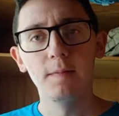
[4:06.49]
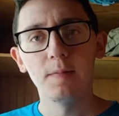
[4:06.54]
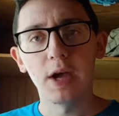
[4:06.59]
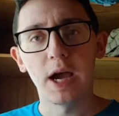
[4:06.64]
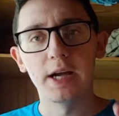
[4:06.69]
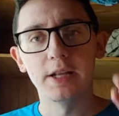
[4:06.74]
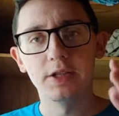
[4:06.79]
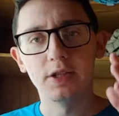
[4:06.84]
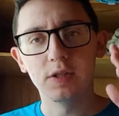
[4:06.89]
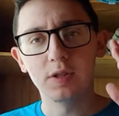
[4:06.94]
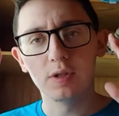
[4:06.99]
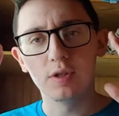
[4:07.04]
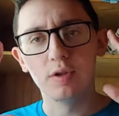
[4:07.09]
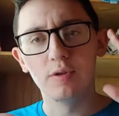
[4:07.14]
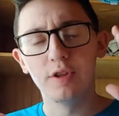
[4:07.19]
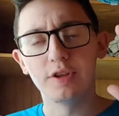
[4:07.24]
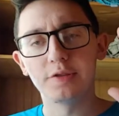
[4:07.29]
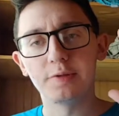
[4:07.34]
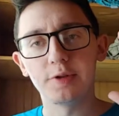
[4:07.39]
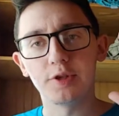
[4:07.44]
I
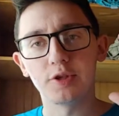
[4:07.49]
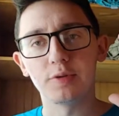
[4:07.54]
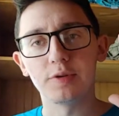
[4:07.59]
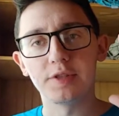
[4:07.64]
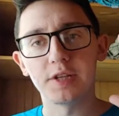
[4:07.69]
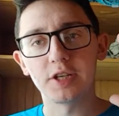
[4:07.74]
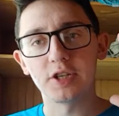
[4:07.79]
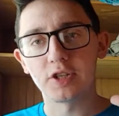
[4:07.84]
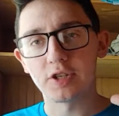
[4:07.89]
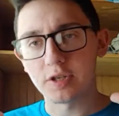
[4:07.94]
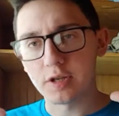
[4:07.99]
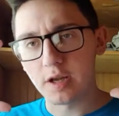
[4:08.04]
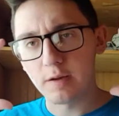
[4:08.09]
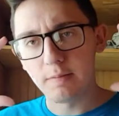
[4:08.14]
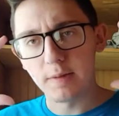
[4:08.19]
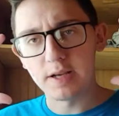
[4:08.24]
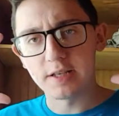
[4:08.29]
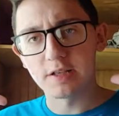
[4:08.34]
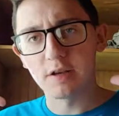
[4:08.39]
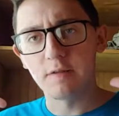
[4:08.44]
do this visualization to give
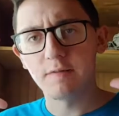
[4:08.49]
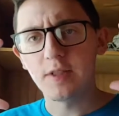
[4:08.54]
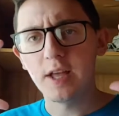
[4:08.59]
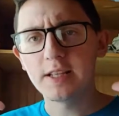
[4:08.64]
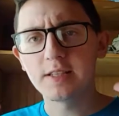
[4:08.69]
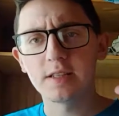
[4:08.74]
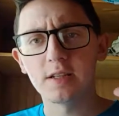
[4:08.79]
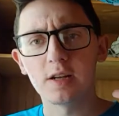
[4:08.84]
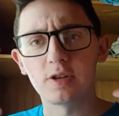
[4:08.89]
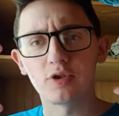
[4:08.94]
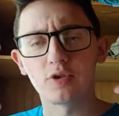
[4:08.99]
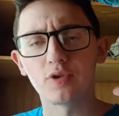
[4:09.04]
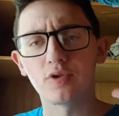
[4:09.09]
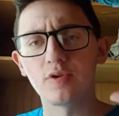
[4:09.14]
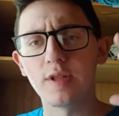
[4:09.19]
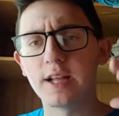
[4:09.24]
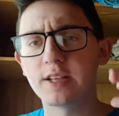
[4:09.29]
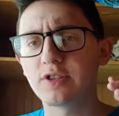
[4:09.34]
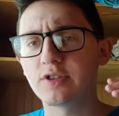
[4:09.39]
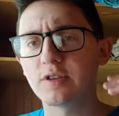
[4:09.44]
myself, that's not true,
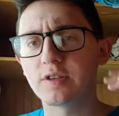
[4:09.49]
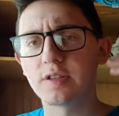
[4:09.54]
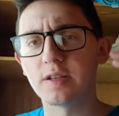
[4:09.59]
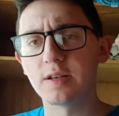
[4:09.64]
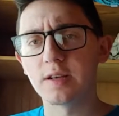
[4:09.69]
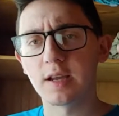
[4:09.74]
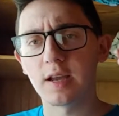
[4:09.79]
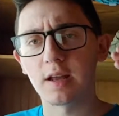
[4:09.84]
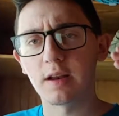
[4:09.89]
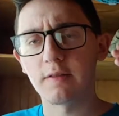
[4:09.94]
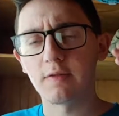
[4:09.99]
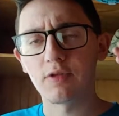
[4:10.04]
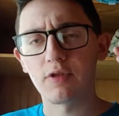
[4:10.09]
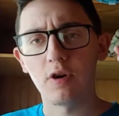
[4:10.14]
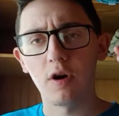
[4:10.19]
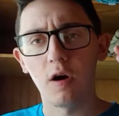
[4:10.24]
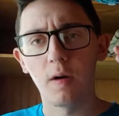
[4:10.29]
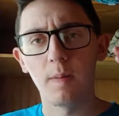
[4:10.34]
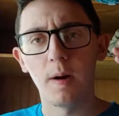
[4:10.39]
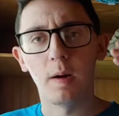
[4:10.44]
that's just a negative
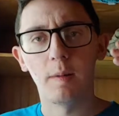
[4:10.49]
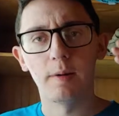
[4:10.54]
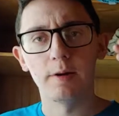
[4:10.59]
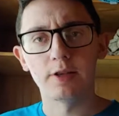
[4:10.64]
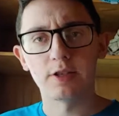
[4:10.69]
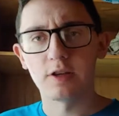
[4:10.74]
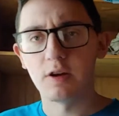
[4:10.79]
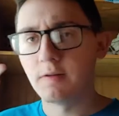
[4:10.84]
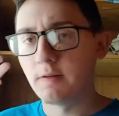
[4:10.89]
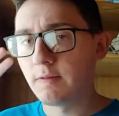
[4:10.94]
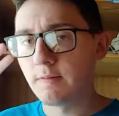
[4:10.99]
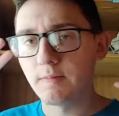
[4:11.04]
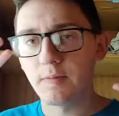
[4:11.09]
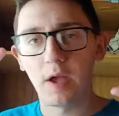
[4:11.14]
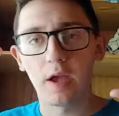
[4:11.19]
thought about myself.